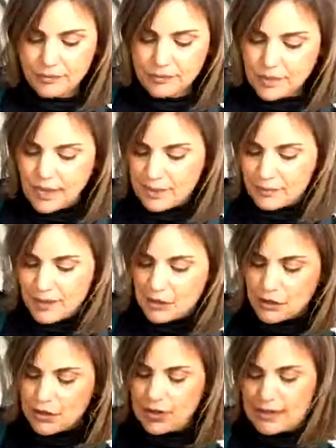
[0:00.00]
and make
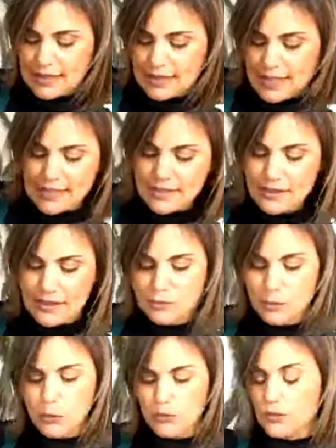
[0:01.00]
sure it's nice and
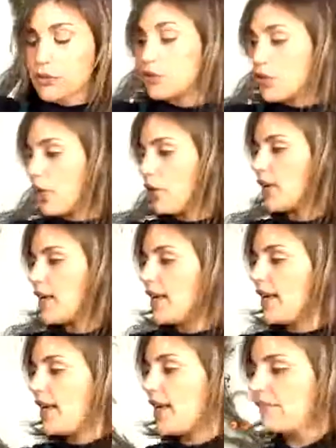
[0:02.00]
smooth. So
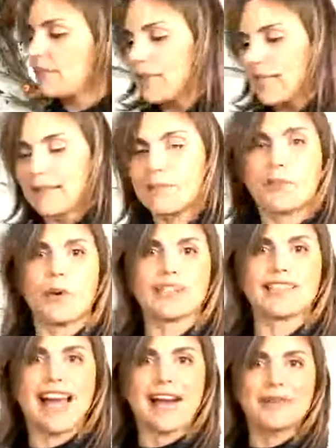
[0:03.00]
everybody, more
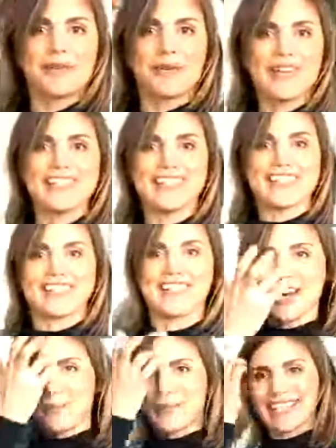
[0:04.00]
loud noises are
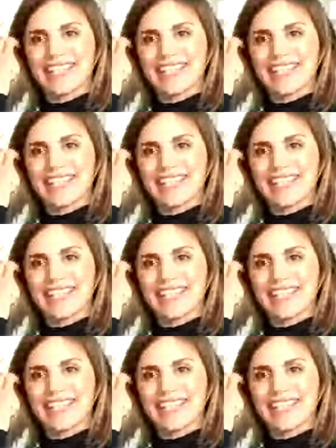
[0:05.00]
coming. Get